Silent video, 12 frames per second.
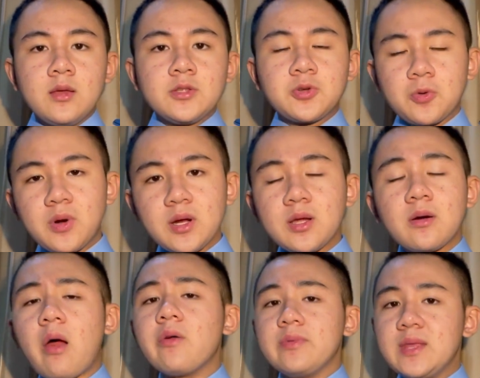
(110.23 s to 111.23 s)
To work
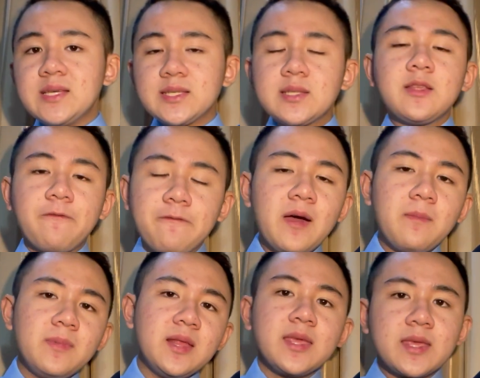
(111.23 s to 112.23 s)
around this, the
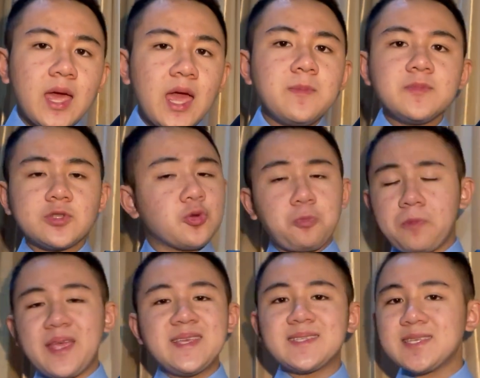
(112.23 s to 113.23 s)
family came to
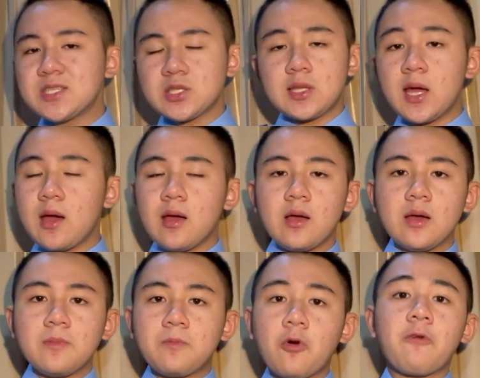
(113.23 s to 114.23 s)
places that
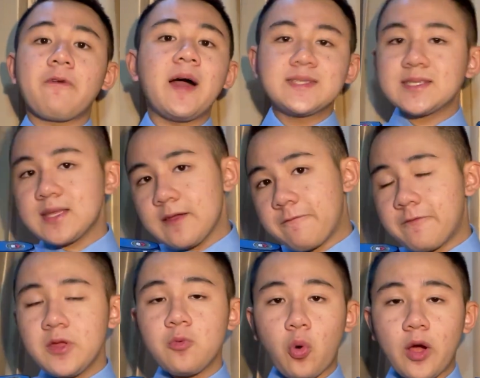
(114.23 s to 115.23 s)
provided
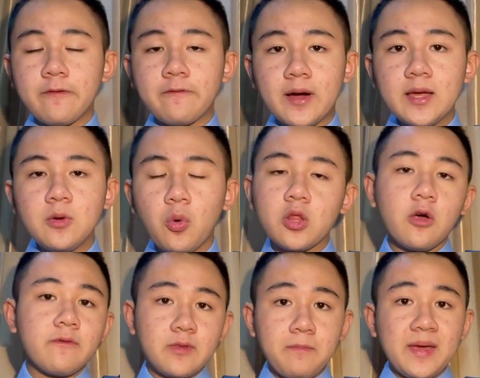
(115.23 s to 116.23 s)
free Wi-Fi. One
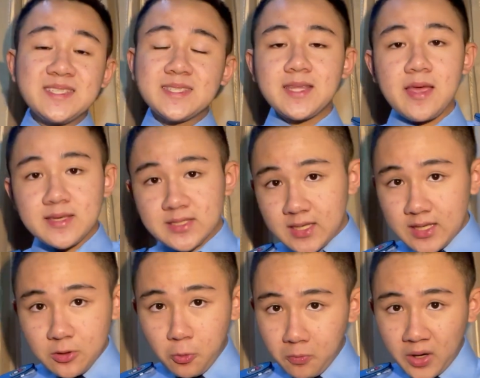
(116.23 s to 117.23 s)
of the mainstays is the
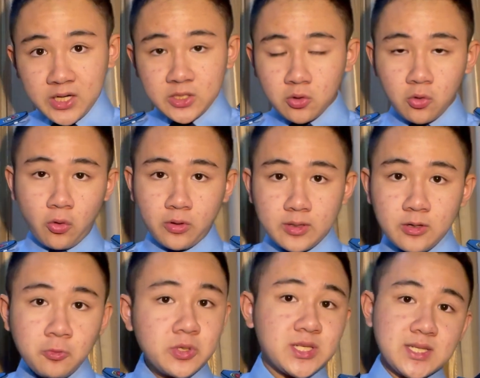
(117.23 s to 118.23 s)
Indomaret corner,
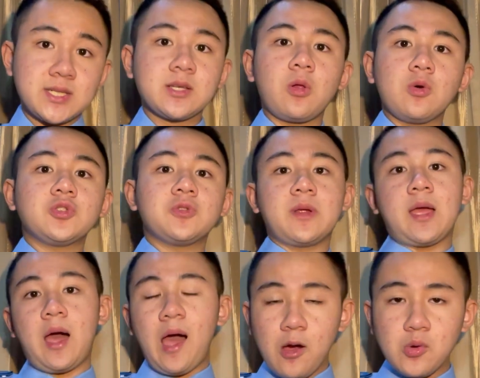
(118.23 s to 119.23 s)
which is close to
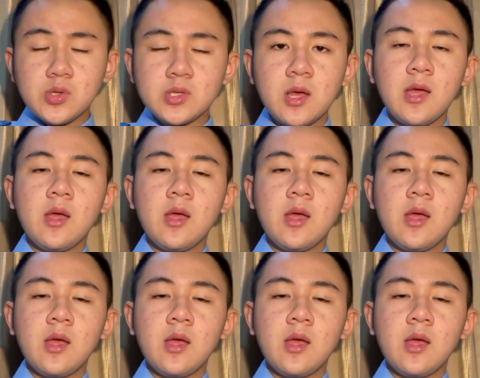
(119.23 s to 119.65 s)
their house.